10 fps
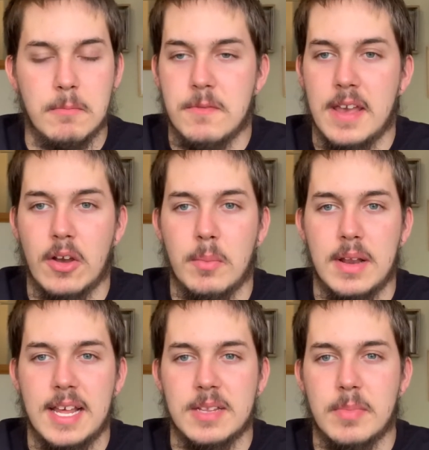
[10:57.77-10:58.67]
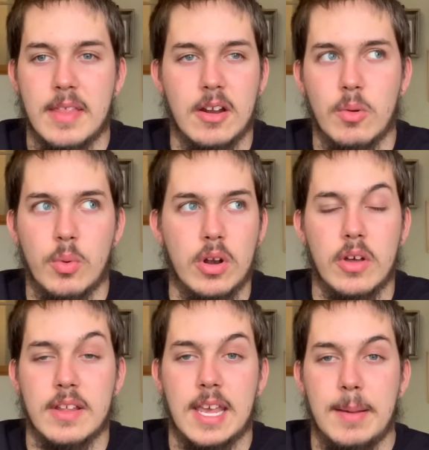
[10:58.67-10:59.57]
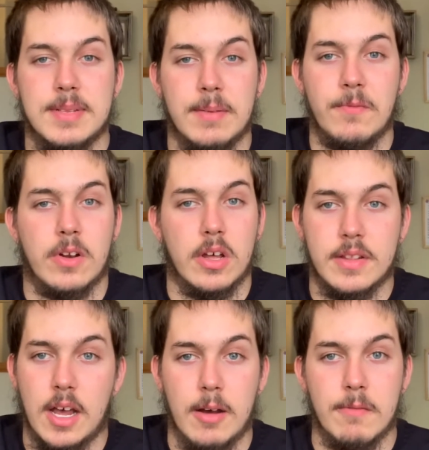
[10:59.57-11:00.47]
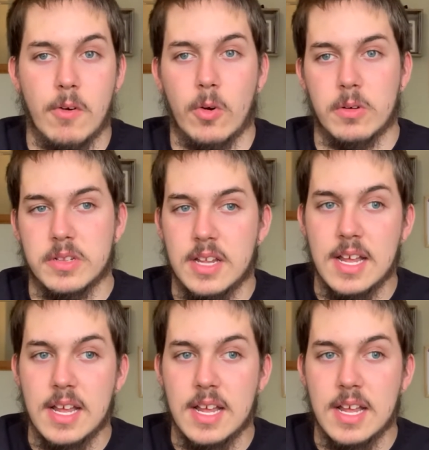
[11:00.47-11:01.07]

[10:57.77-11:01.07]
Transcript: thing on my list. But then I would like to keep something like dart frogs,